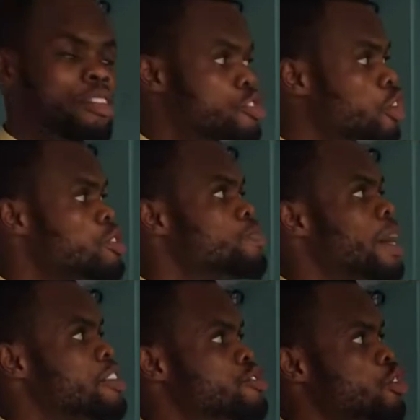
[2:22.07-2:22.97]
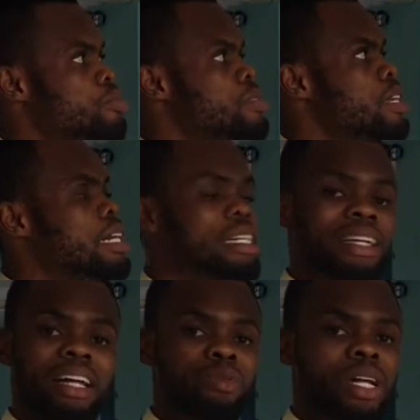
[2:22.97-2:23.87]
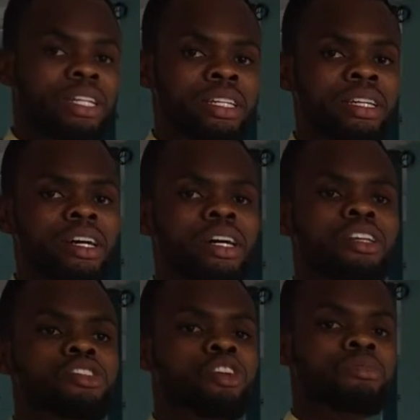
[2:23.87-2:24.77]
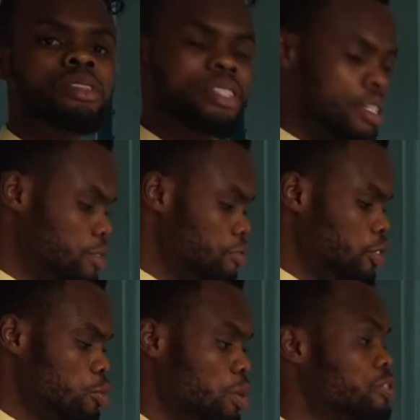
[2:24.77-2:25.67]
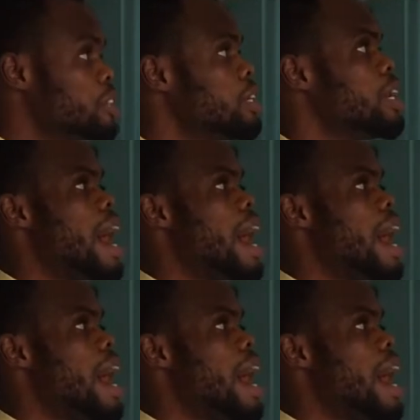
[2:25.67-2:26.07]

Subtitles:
drops by drops gradually some certain volume of the